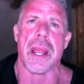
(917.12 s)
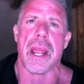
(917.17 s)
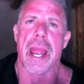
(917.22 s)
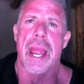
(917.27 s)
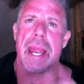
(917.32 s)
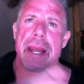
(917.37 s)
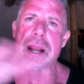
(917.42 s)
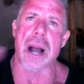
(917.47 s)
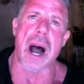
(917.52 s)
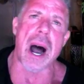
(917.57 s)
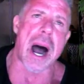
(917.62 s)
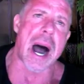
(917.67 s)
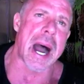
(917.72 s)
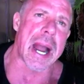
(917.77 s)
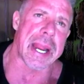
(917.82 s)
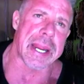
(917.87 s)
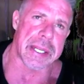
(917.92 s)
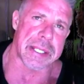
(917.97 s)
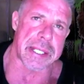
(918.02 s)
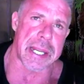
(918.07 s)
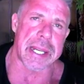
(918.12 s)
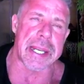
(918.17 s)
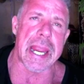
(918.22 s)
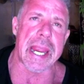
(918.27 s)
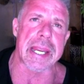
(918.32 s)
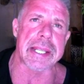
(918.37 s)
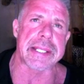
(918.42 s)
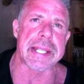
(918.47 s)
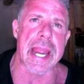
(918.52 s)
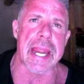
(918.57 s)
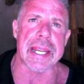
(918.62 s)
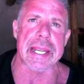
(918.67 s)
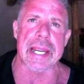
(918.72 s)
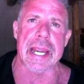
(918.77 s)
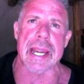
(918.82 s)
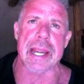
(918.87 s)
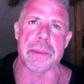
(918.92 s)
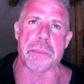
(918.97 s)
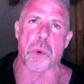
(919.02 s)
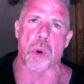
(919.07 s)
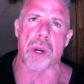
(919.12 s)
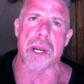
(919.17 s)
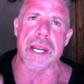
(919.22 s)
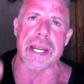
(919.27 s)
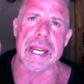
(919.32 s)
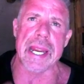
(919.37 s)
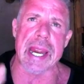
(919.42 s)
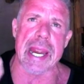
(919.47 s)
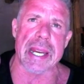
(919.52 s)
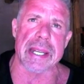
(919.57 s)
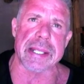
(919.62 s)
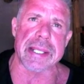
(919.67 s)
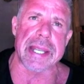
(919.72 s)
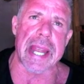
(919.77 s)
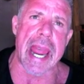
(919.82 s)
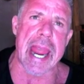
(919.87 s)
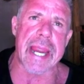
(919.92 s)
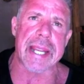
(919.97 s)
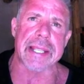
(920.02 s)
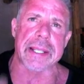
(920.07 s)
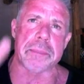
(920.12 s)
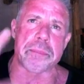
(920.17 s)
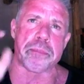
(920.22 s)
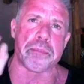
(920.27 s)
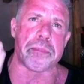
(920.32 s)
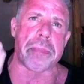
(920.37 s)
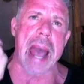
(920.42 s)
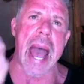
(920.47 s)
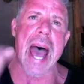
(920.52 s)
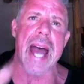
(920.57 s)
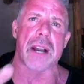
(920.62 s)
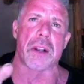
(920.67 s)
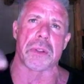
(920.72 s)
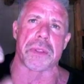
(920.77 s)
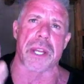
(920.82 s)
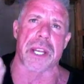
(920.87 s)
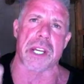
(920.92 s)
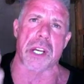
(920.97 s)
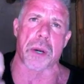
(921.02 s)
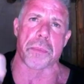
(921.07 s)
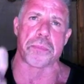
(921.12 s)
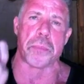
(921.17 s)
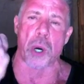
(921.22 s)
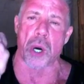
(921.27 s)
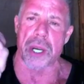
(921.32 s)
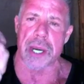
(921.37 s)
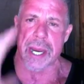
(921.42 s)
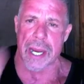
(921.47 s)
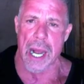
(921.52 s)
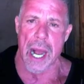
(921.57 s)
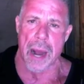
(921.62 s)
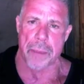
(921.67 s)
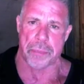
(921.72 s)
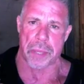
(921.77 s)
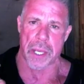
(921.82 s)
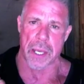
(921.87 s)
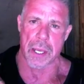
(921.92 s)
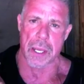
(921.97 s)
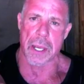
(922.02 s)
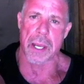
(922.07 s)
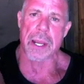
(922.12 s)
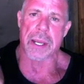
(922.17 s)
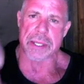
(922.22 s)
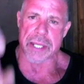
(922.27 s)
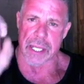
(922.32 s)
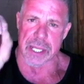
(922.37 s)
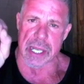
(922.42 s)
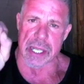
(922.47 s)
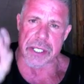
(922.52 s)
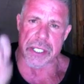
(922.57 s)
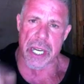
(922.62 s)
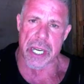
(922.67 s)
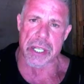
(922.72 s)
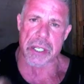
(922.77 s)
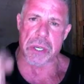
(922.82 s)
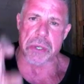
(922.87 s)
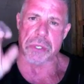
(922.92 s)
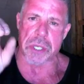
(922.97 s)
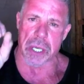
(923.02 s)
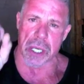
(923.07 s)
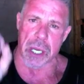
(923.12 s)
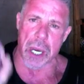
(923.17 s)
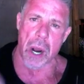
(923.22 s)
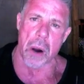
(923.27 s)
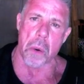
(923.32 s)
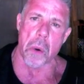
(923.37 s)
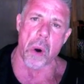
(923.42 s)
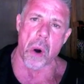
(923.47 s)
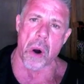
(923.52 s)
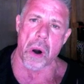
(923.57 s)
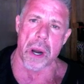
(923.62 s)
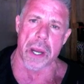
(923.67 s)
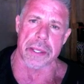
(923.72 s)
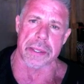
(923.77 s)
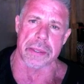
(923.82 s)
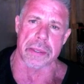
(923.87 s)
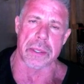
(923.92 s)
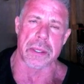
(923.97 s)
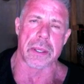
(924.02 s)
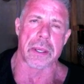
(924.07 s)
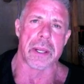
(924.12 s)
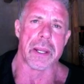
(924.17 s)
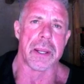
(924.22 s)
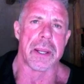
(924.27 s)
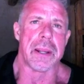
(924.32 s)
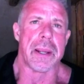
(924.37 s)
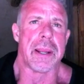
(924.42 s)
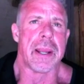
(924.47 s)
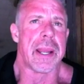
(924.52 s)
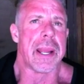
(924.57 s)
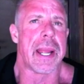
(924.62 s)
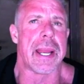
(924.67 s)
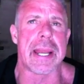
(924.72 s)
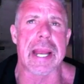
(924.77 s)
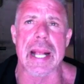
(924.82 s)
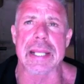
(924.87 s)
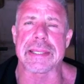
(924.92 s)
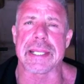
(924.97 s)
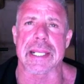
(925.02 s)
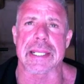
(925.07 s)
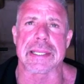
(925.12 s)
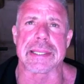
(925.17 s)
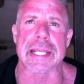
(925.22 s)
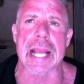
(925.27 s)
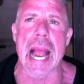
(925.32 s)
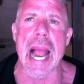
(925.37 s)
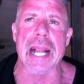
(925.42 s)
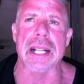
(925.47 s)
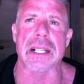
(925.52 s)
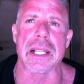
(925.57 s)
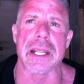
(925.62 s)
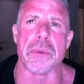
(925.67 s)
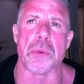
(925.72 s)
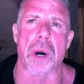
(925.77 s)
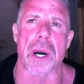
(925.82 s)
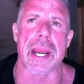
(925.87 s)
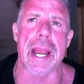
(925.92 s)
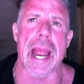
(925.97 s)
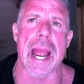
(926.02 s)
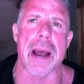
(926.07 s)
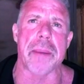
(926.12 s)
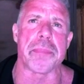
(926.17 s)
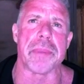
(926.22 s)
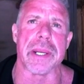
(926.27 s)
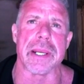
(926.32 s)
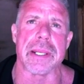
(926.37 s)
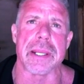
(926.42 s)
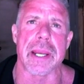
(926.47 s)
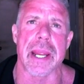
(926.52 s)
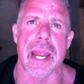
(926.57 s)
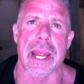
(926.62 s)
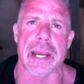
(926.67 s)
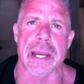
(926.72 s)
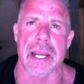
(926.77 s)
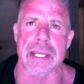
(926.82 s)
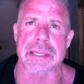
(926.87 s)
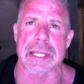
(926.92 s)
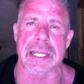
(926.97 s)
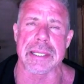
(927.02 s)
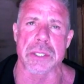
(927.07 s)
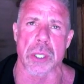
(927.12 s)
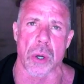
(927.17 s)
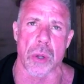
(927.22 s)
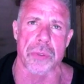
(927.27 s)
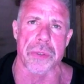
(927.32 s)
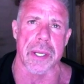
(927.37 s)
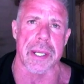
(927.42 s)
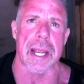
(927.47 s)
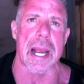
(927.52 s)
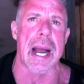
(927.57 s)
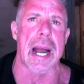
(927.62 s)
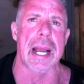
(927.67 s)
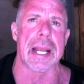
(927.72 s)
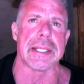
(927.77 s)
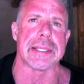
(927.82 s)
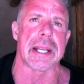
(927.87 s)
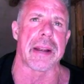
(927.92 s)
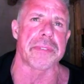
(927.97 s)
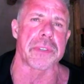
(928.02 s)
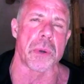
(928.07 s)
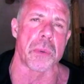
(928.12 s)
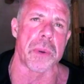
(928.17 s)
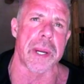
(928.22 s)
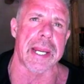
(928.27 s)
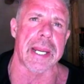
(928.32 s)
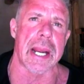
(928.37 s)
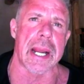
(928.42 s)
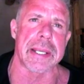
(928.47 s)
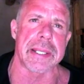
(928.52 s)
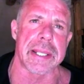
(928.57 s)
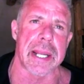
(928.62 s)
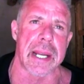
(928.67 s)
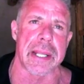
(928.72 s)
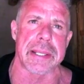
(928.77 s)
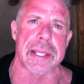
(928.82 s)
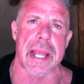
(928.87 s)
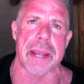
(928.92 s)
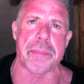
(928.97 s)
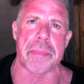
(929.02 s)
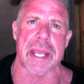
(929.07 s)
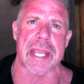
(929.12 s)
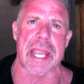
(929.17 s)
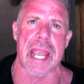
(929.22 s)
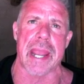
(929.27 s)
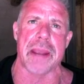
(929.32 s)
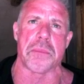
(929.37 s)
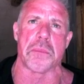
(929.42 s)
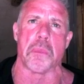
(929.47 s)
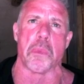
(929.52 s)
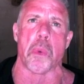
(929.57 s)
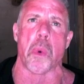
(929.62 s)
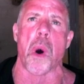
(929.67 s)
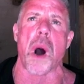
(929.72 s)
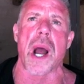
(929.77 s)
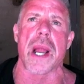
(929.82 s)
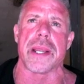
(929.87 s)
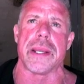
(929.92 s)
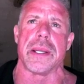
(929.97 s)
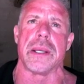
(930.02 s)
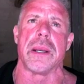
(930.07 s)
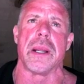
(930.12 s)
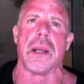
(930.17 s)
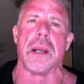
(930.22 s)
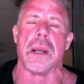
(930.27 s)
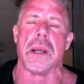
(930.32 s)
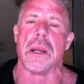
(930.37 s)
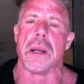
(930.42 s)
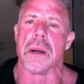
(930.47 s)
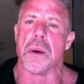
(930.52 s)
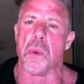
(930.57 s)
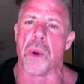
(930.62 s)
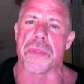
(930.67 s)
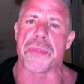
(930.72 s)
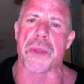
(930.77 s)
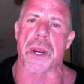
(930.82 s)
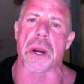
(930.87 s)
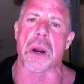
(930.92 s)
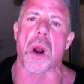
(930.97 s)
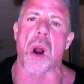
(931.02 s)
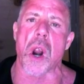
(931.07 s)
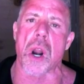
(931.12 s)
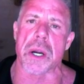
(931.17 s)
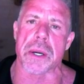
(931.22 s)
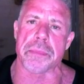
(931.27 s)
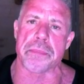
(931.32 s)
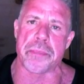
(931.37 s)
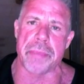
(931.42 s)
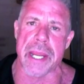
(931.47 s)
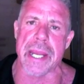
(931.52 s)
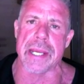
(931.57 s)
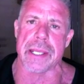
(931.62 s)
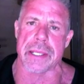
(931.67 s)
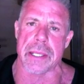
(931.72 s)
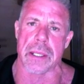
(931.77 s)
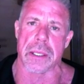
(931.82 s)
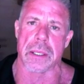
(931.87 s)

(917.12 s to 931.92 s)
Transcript: and hides. He can't take it anymore. He can't take the battle that you're putting up to continue to go on. And that's exactly what happened. And as I told the guys after we got done, they became one with their heartbeat.